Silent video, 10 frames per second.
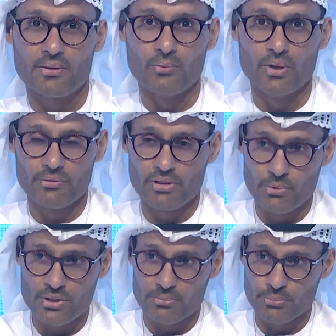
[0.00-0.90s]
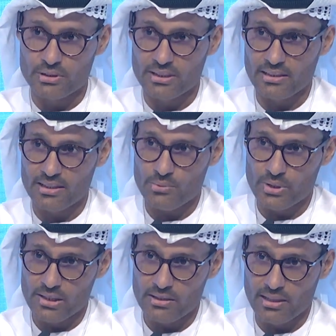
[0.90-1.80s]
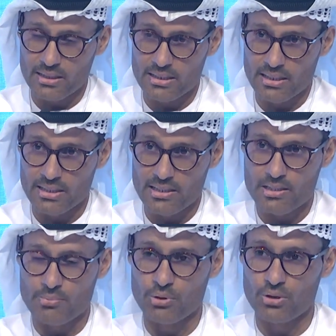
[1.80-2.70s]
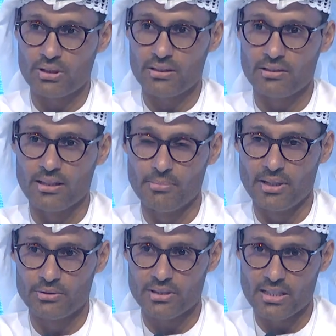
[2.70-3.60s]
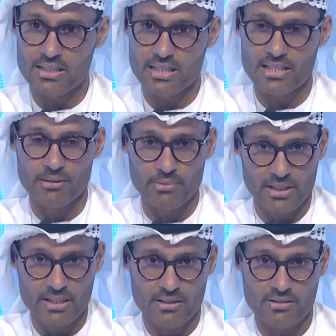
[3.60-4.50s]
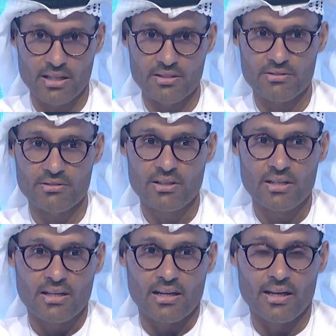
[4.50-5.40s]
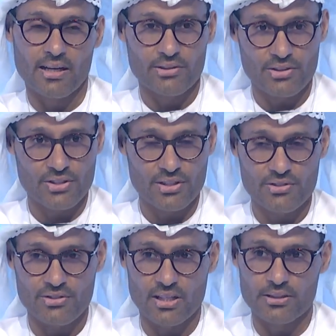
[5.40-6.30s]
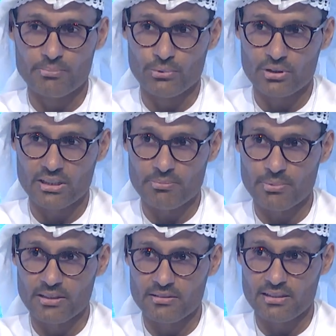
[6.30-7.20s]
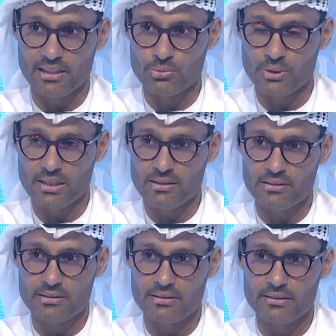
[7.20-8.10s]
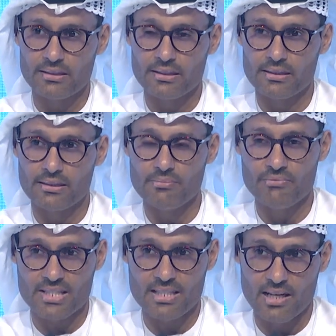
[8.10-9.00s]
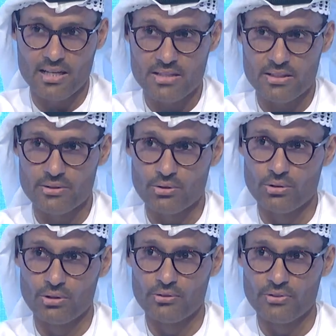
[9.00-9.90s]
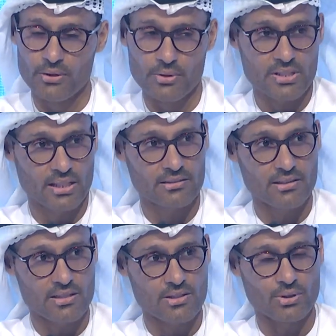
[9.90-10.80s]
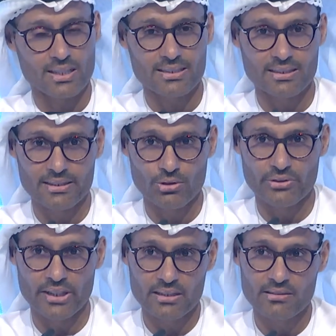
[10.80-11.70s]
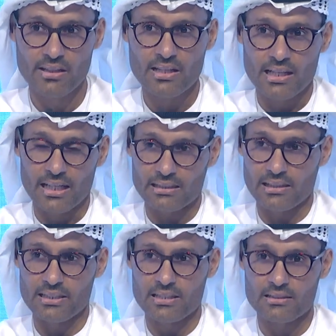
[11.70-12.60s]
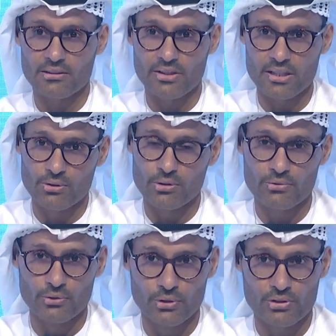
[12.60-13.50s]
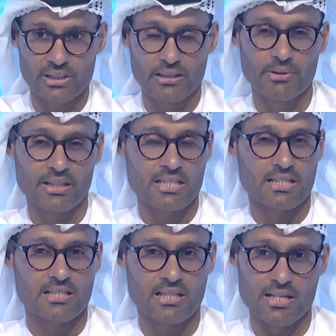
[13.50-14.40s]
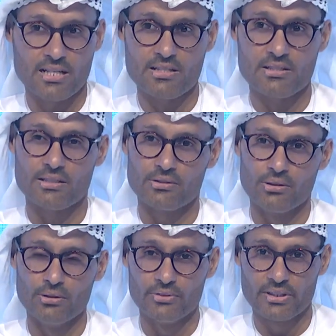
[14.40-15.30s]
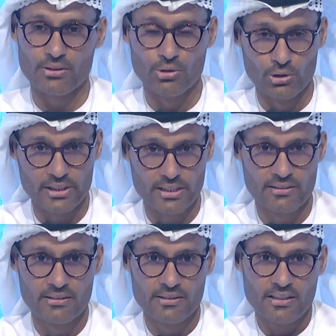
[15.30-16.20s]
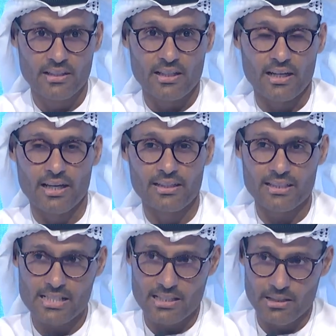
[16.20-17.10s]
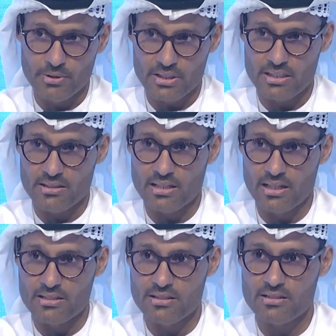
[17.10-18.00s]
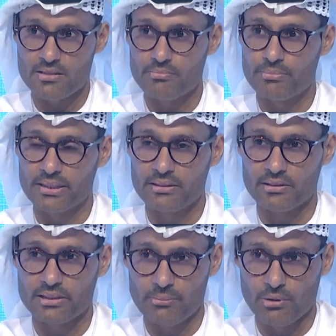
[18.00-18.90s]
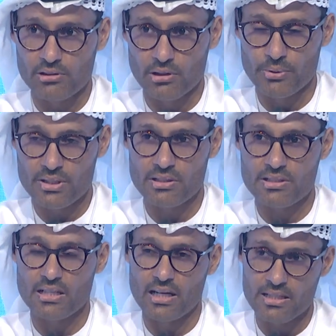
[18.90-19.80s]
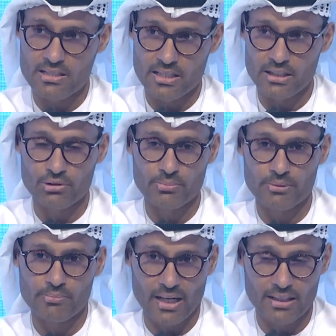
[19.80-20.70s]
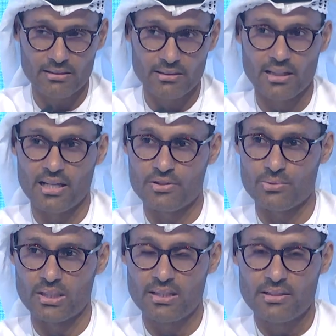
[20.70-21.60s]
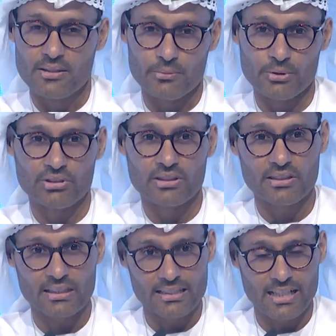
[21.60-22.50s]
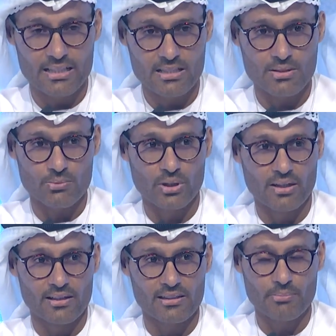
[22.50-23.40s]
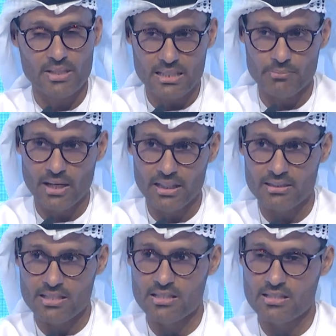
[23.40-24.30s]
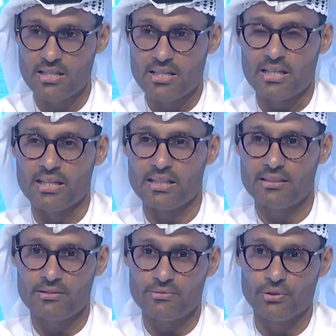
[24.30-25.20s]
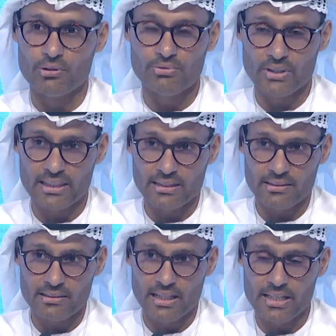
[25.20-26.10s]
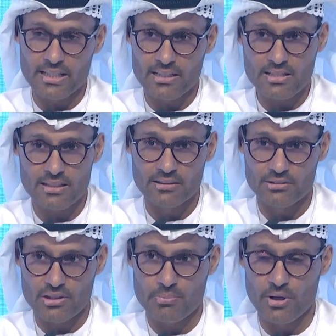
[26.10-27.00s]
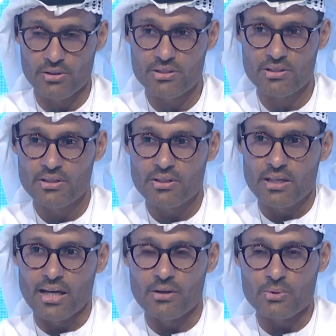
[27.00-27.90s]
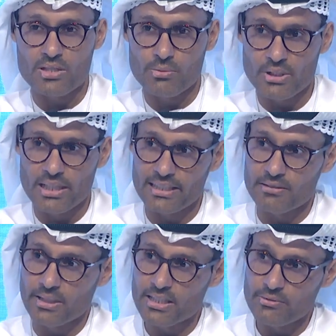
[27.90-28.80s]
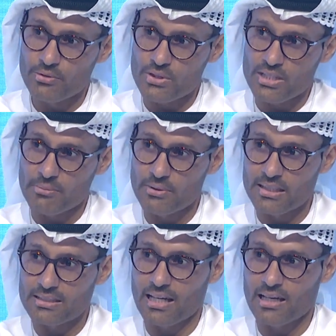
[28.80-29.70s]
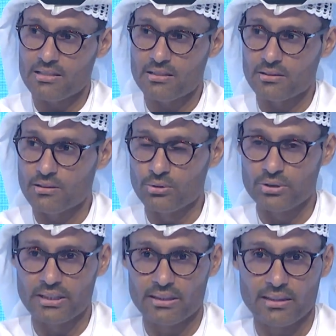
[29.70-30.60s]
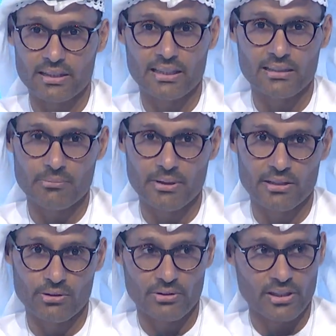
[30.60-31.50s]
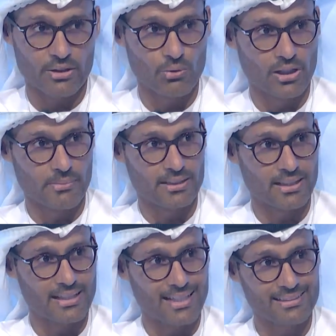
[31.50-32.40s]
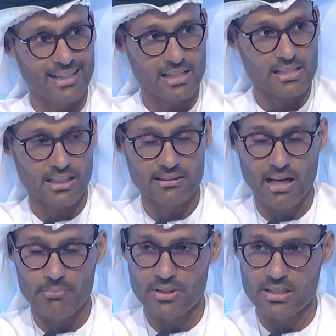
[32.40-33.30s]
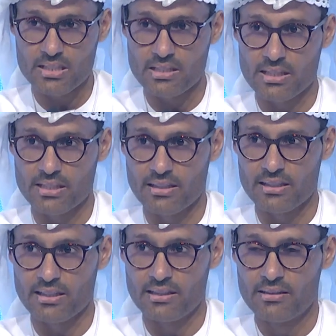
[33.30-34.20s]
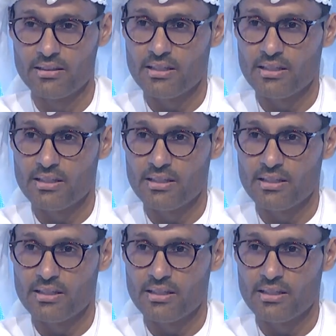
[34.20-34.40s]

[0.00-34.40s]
One of the most important things we actually spoke about is the cyber exercises. And this is an important pillar that we emphasize in all of our sectors to actually conduct at least 3 or 4 cyber exercises over the whole year. And these cyber exercises, be it a tabletop exercise, need to be practical as well, which it dictates what are the best practices in fulfilling any incident response. And we simulate many of those cyber attacks, including, again, depending on the requirement and the attacks that happening here and there.